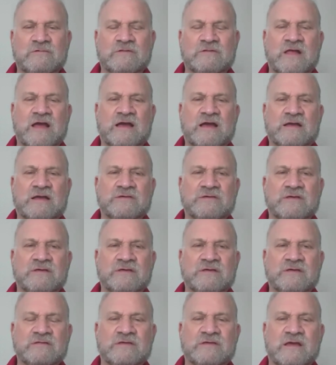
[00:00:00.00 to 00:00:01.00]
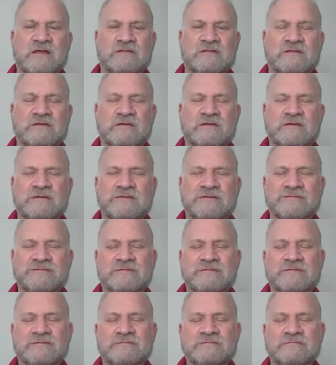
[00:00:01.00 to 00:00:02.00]
Relaxing, settling.
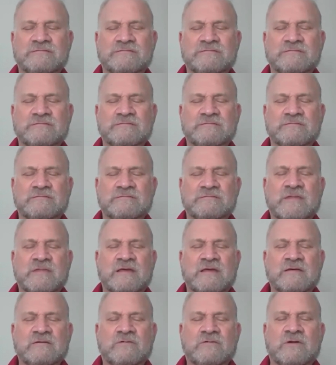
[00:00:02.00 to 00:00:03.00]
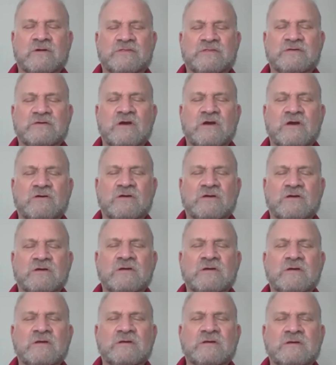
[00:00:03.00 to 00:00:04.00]
What do the
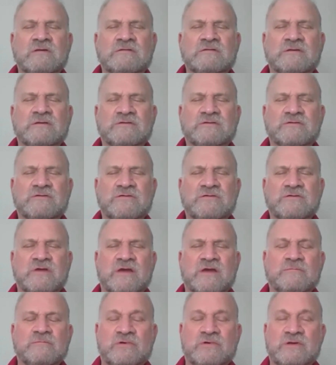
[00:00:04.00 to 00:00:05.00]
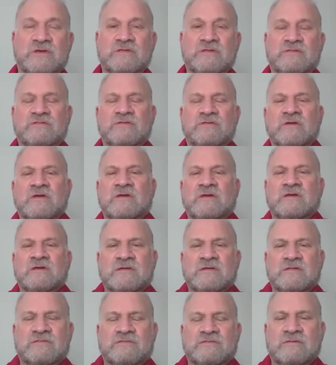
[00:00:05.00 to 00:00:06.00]
yoga teachers say? Breathe
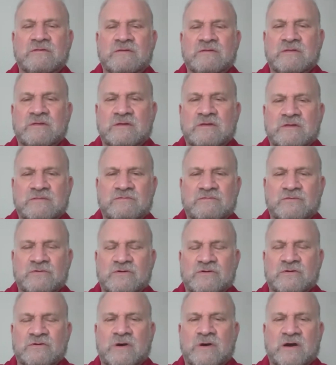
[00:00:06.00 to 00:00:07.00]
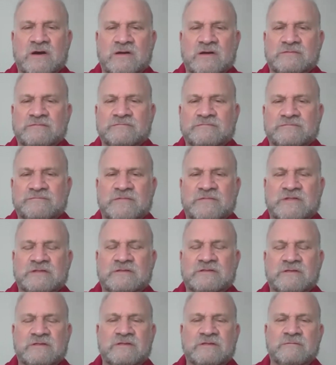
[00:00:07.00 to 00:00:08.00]
through your butt
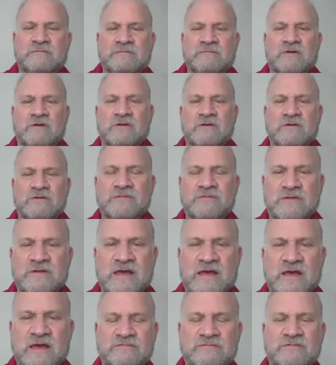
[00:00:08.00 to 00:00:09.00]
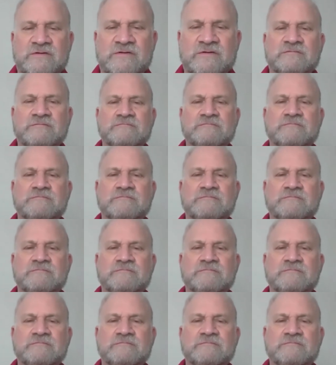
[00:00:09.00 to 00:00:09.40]
into the earth and out of it.